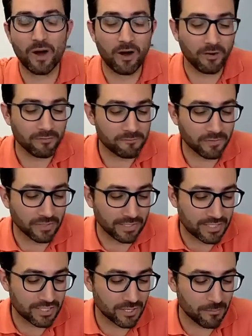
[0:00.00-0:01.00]
Well,
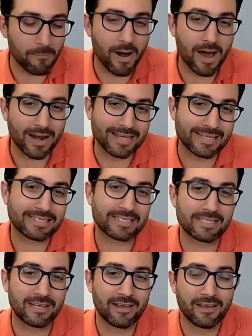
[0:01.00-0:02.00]
Felicia
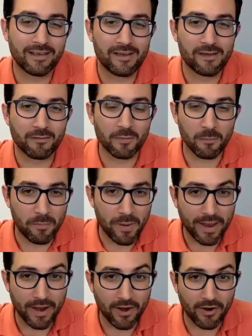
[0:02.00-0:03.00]
Mares from the
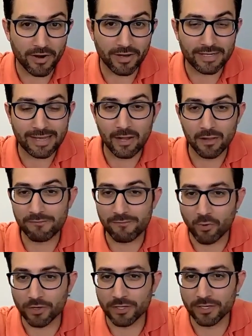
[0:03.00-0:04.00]
Bay Area in
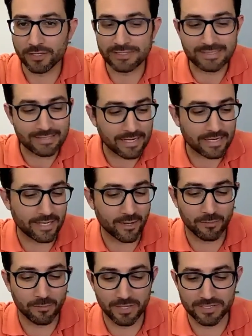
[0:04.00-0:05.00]
California, second
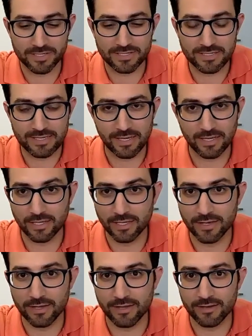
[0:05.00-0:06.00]
year in business,
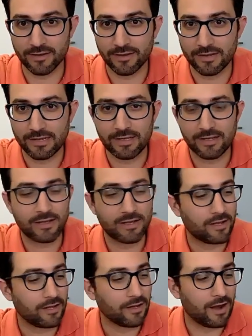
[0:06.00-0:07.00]
killing it.
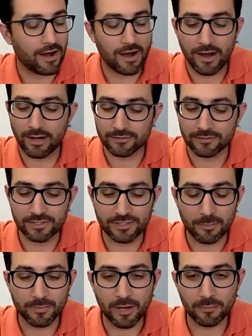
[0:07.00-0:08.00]
Uh,
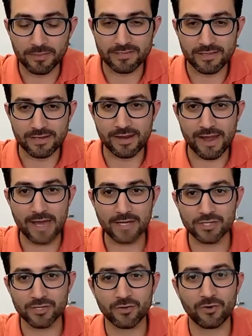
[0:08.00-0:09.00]
stepped up into the
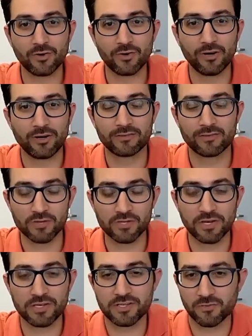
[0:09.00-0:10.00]
National
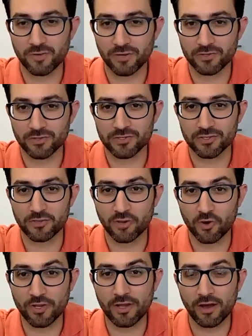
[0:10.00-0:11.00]
Association of Realtors
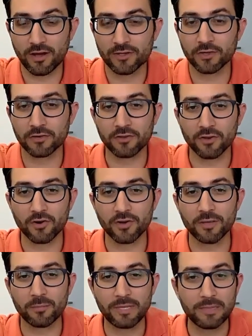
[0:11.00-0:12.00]
30 under
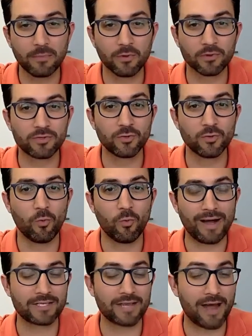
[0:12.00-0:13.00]
30 people to
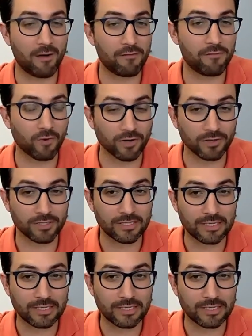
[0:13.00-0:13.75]
watch out for.